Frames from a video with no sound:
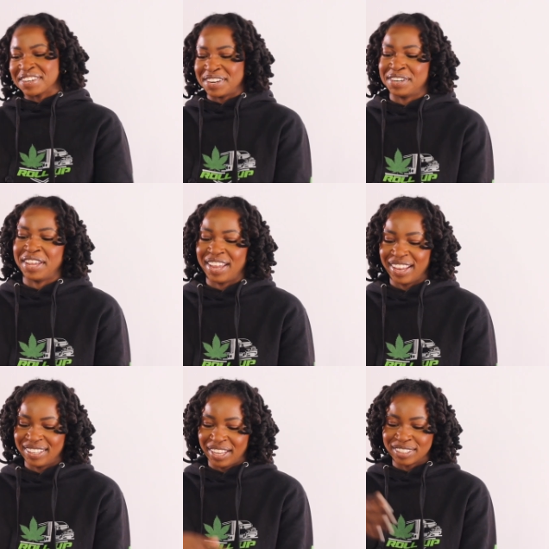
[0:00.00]
and then
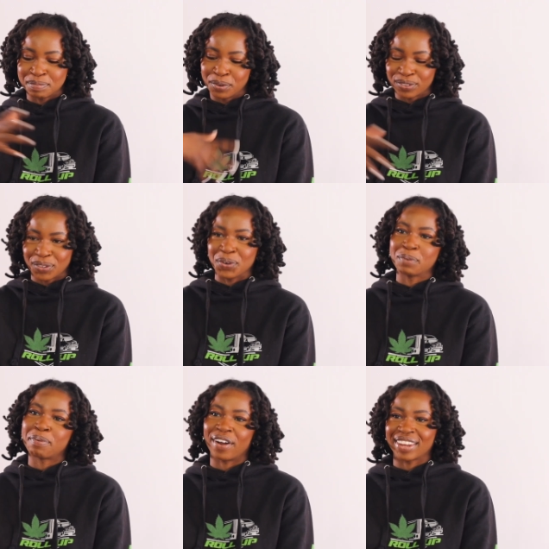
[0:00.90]
they smoked the
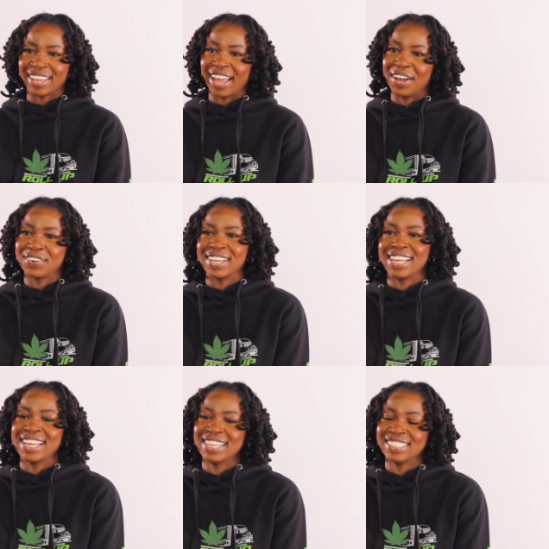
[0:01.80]
whole party out,
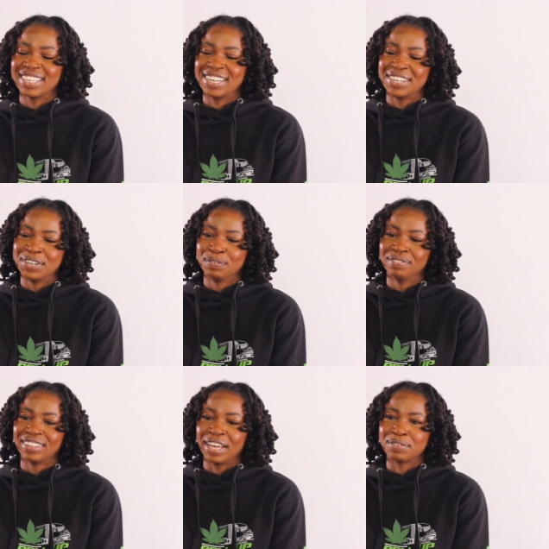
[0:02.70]
and
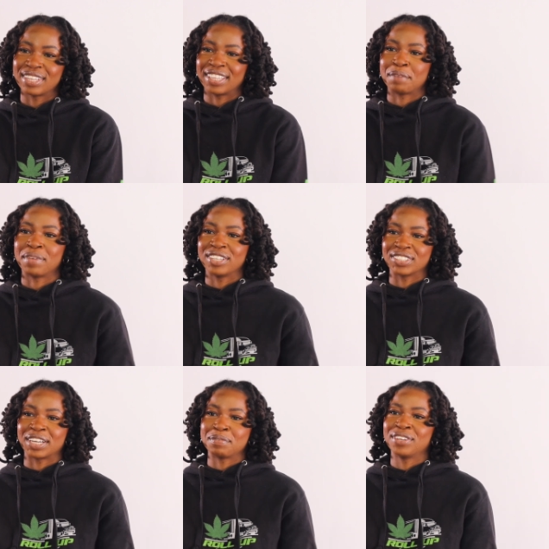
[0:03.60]
that was like they
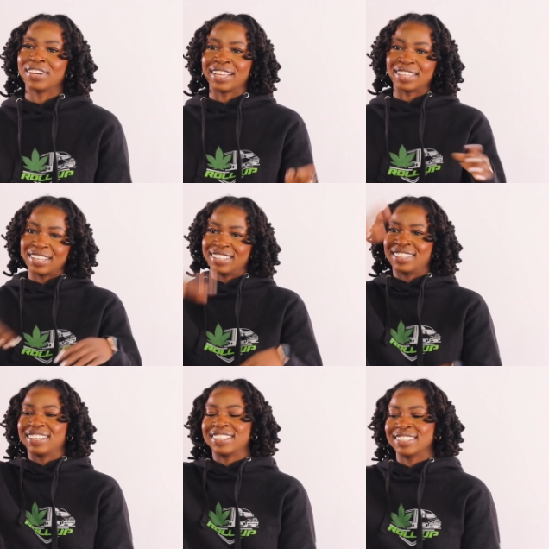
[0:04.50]
major like
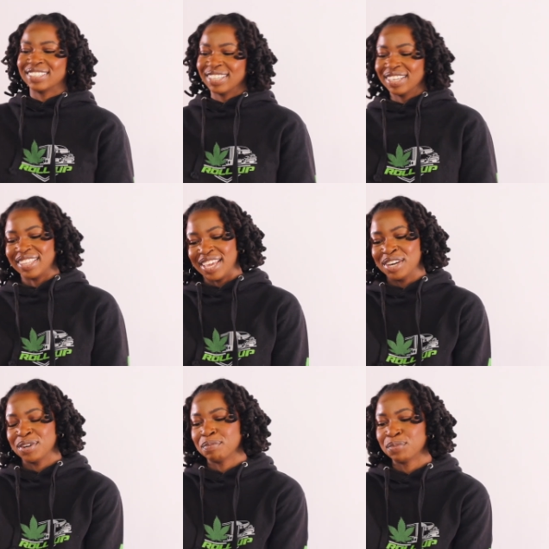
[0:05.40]
the
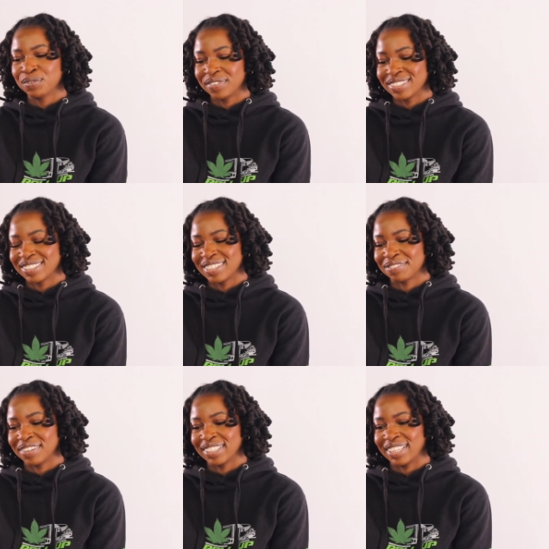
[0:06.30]
end of the movie and
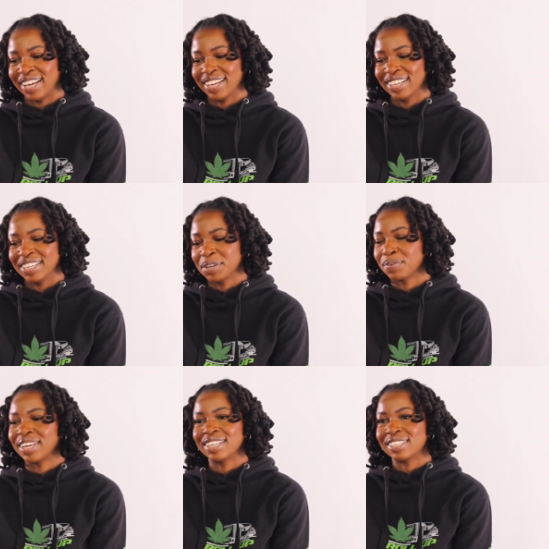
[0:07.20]
stuff like that. And then
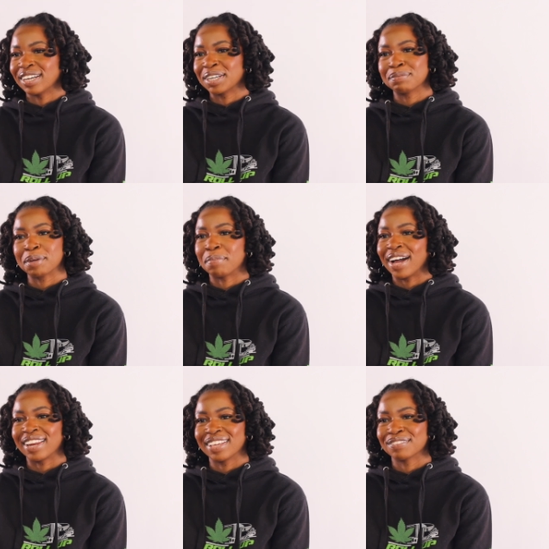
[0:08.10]
when they dug up the
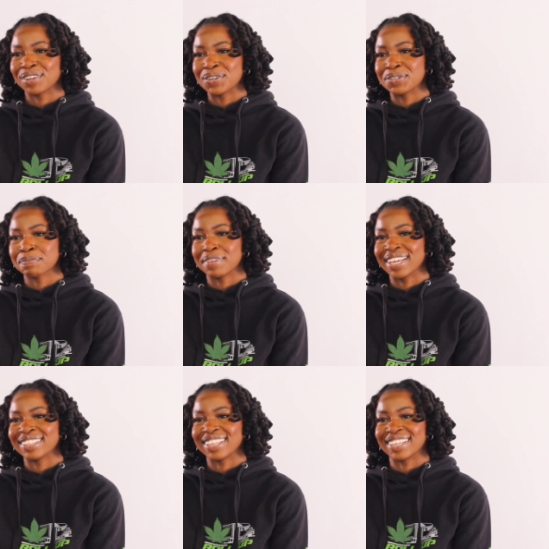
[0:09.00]
body of the old
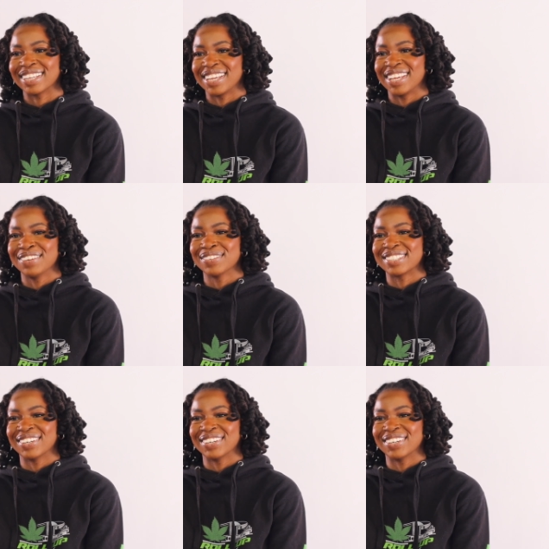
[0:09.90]
man, thinking he was